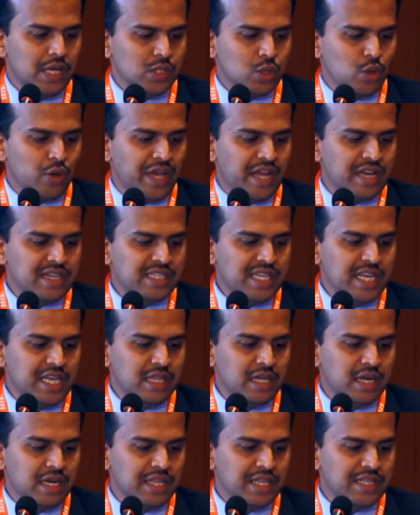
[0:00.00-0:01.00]
So you can
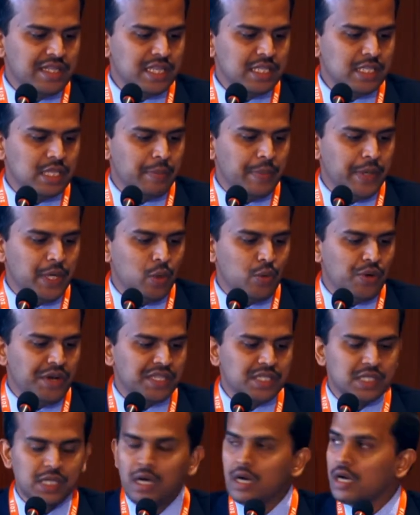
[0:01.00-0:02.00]
see that this is the
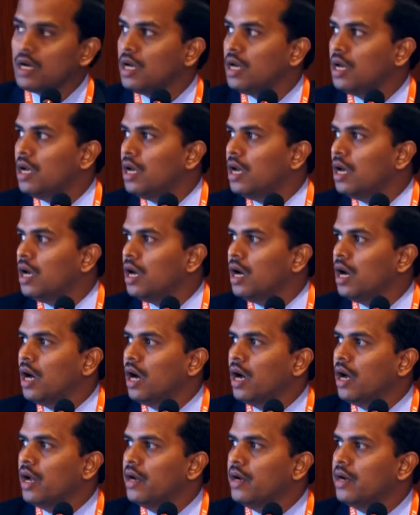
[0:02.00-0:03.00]
pituitary stalk,
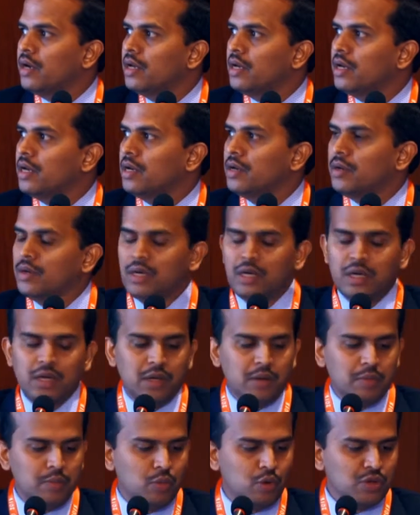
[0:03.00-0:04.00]
and
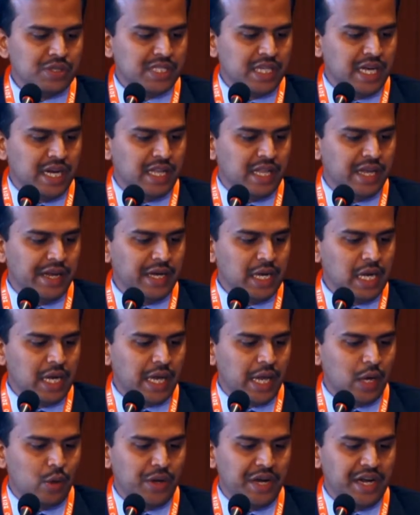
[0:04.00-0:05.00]
both side the
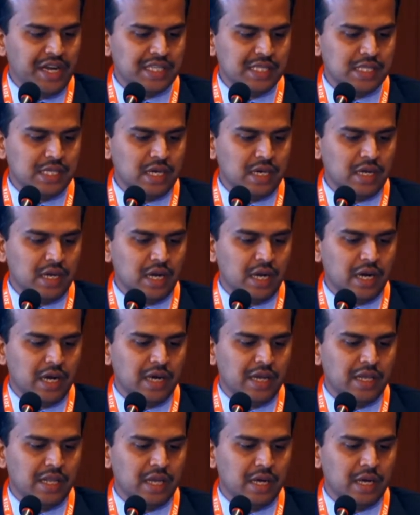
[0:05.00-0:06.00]
internal carotid is there,
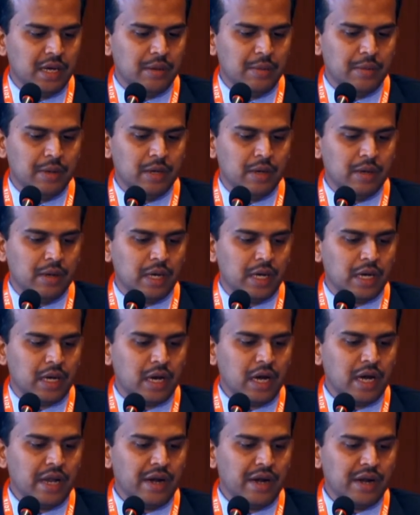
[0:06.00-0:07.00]
and
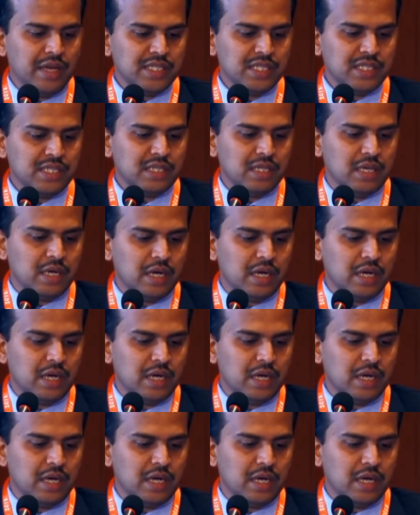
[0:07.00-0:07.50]
the contrast,